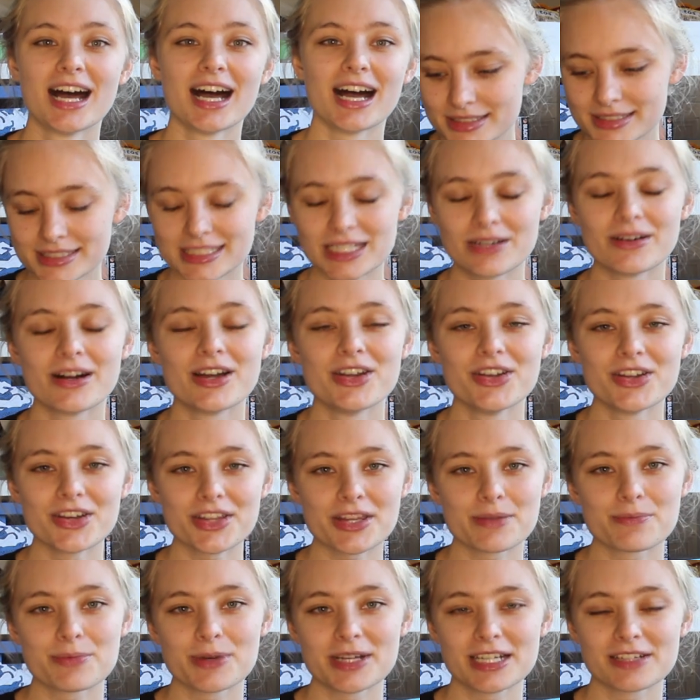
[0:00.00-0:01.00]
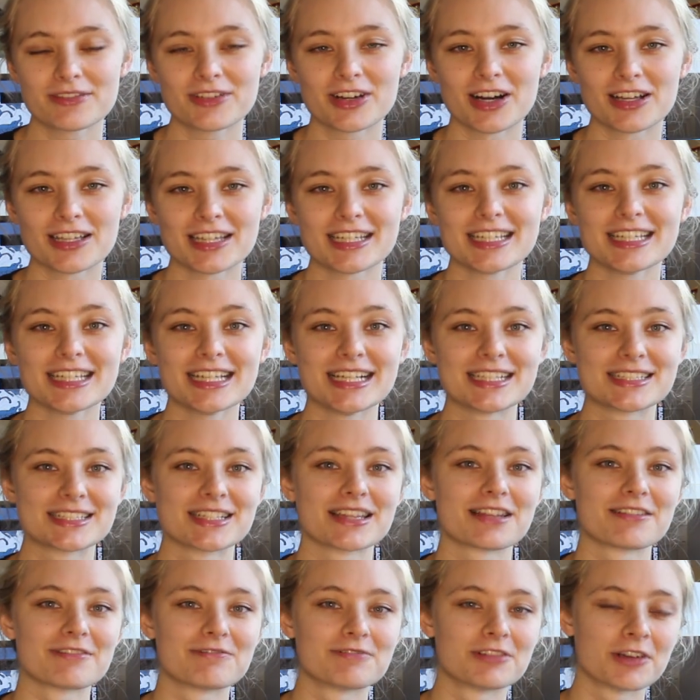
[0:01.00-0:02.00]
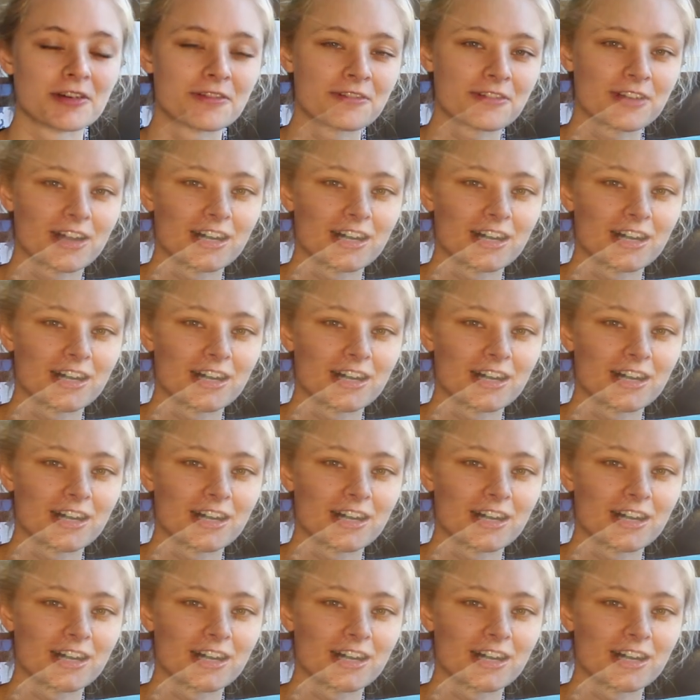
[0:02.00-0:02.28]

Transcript: So another breed of collie is the rough